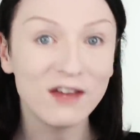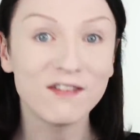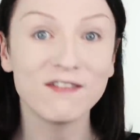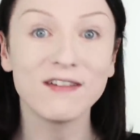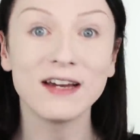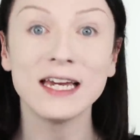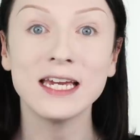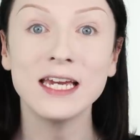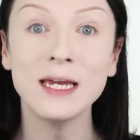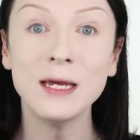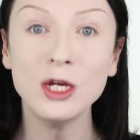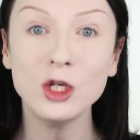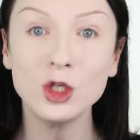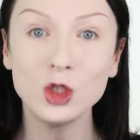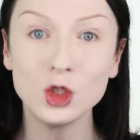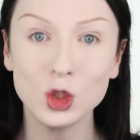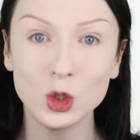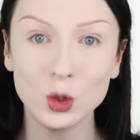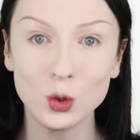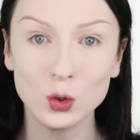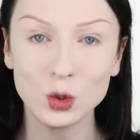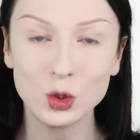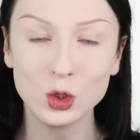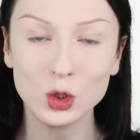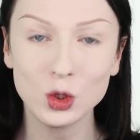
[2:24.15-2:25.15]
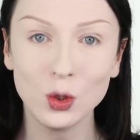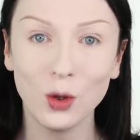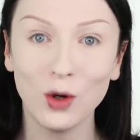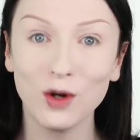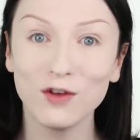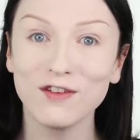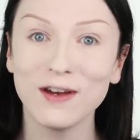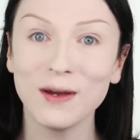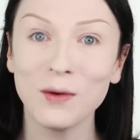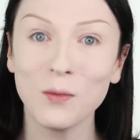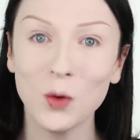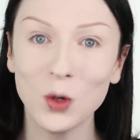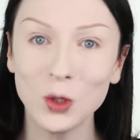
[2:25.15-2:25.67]
if I choose to or
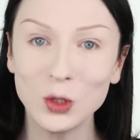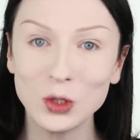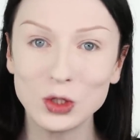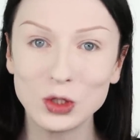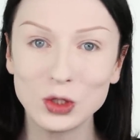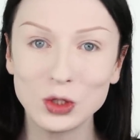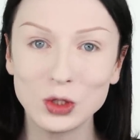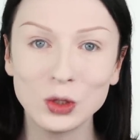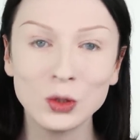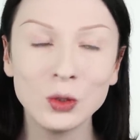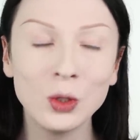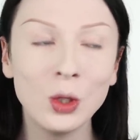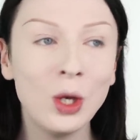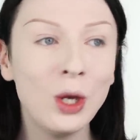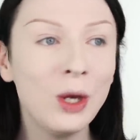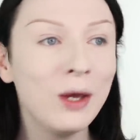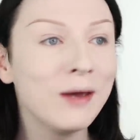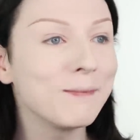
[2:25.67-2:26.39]
if I want to,